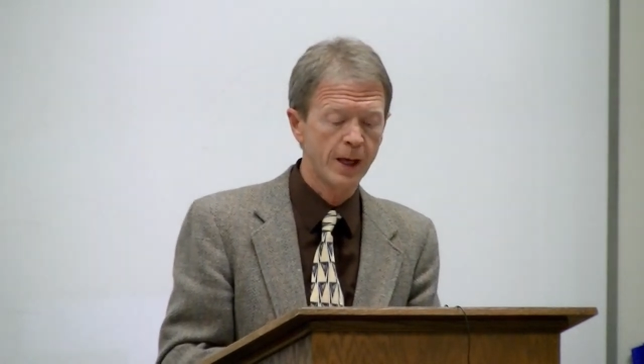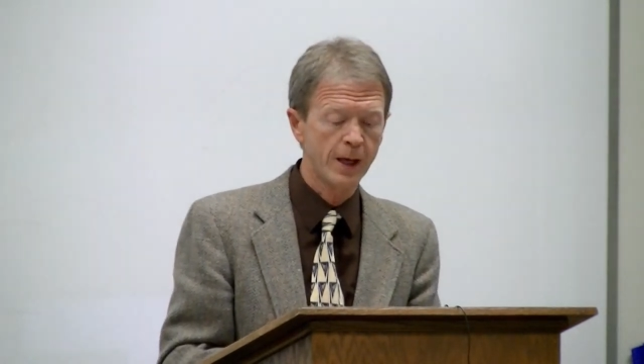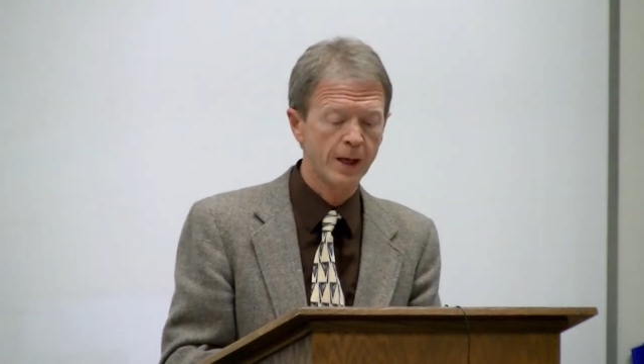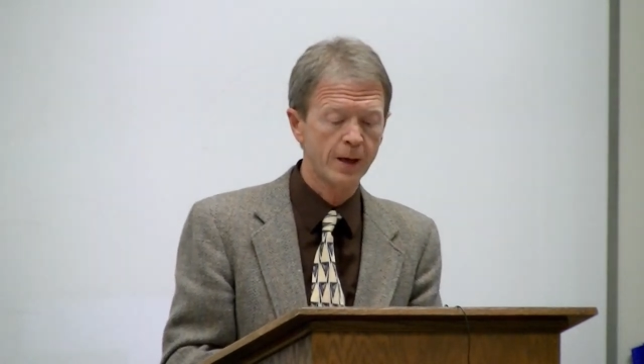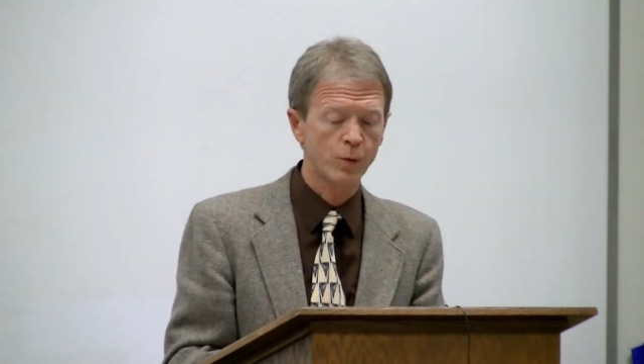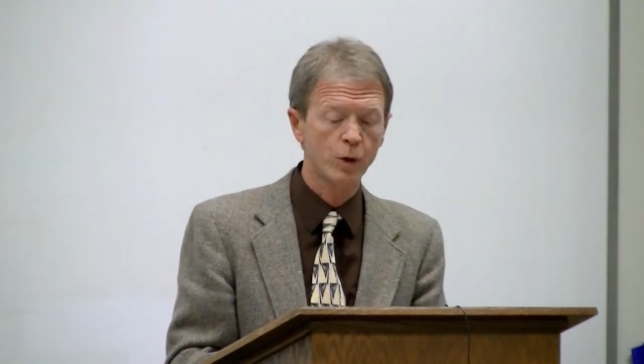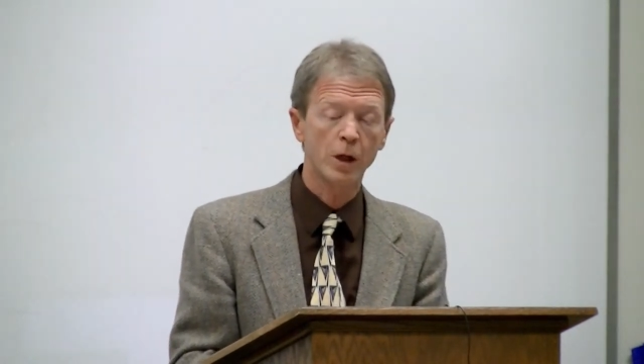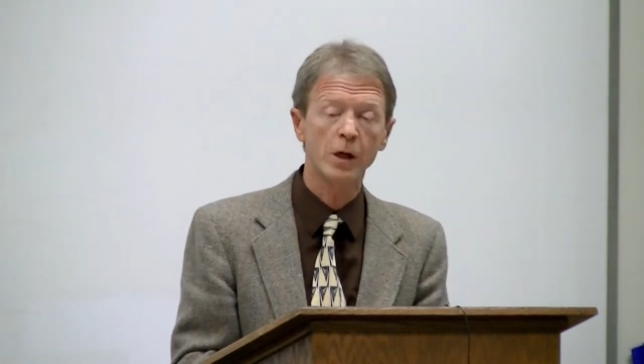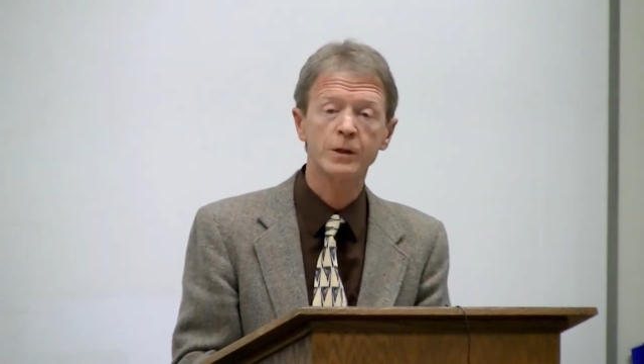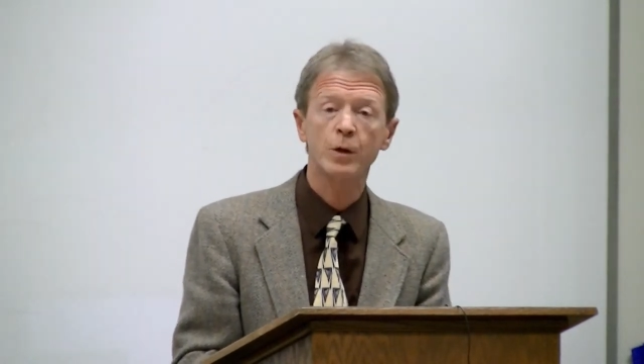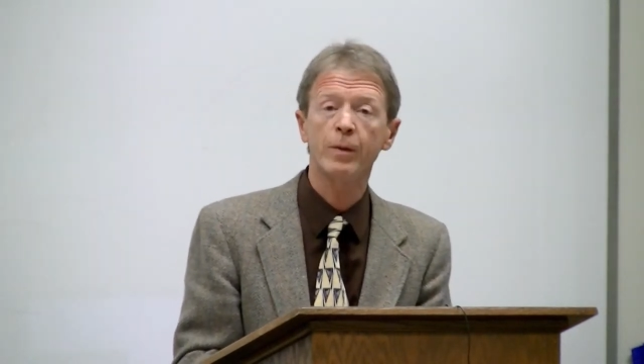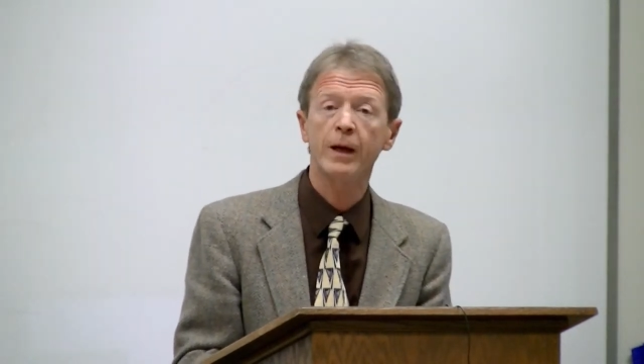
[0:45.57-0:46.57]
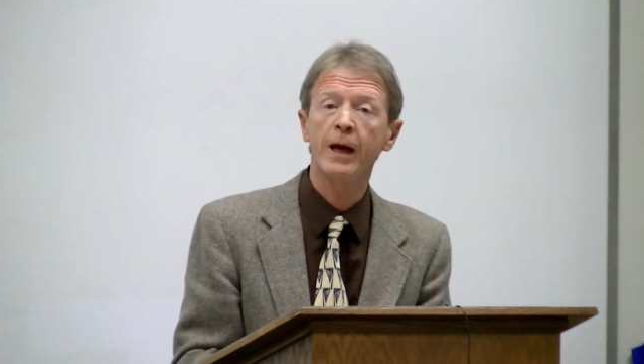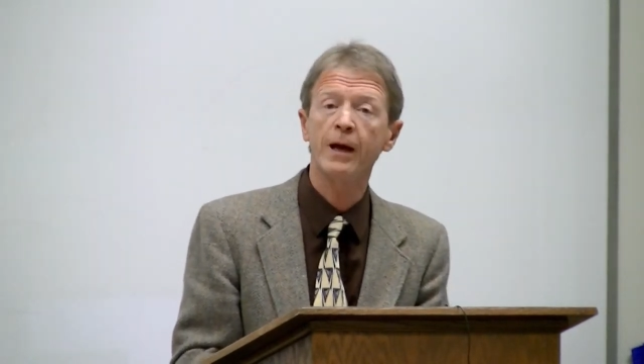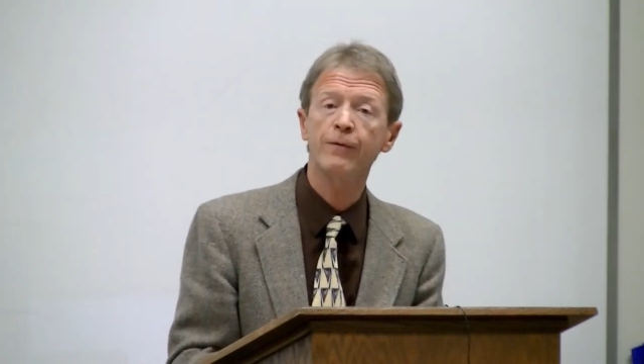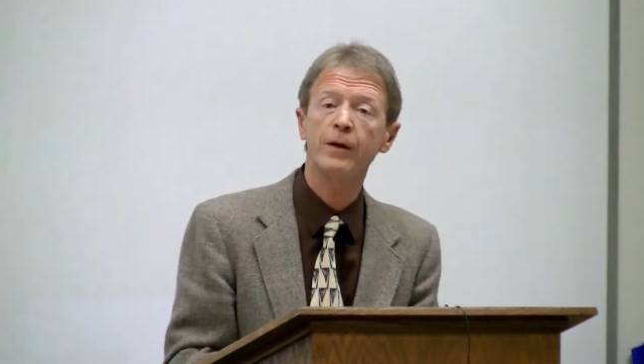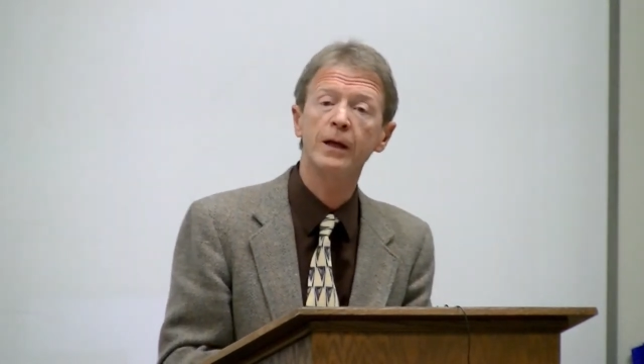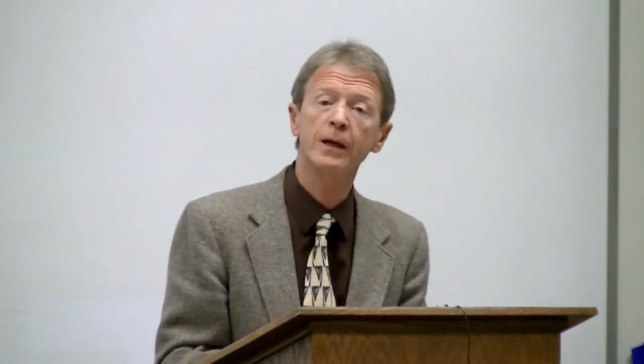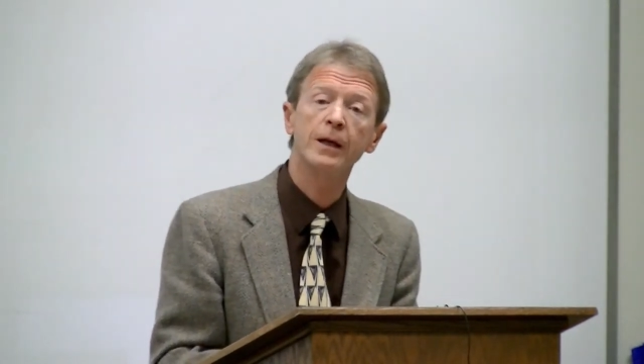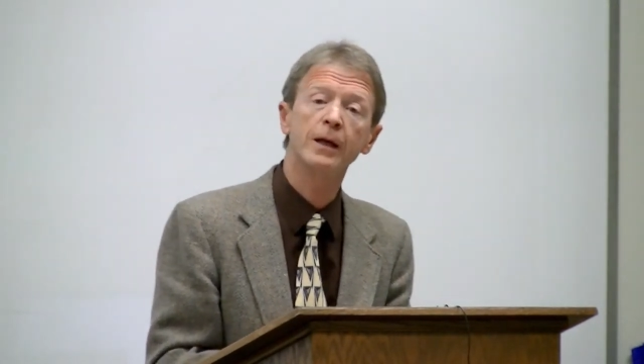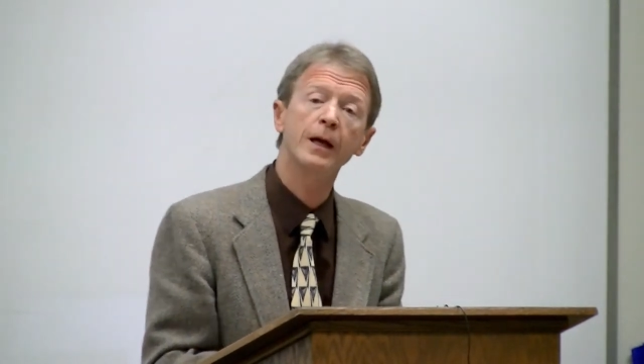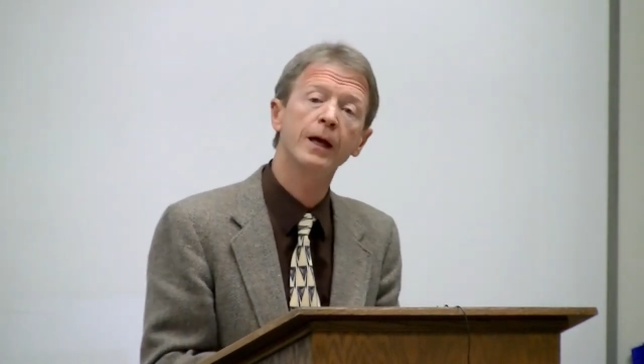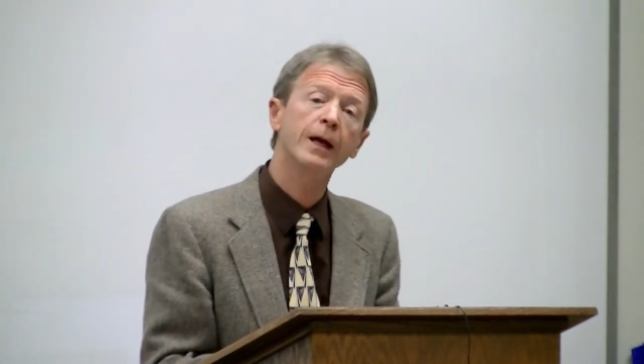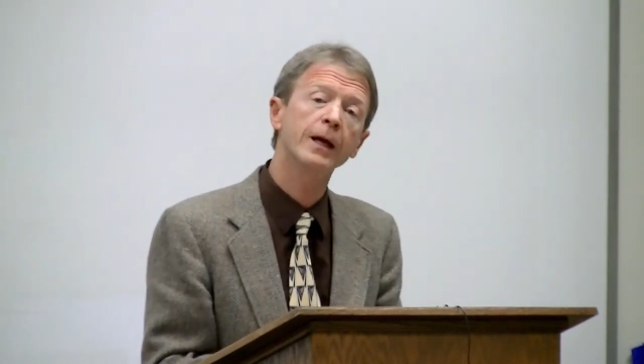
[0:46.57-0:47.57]
Uh, we'll also be having
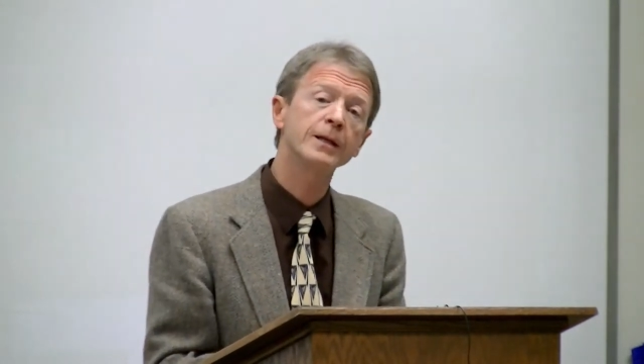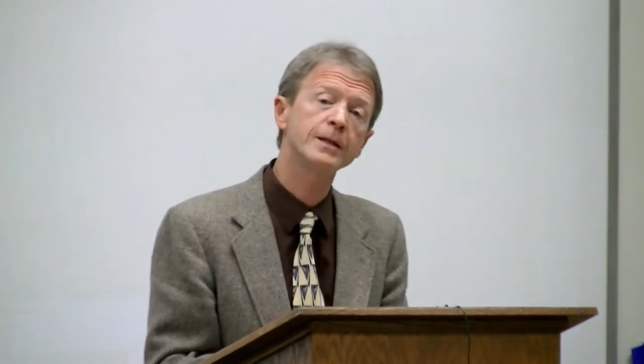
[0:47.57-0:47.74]
a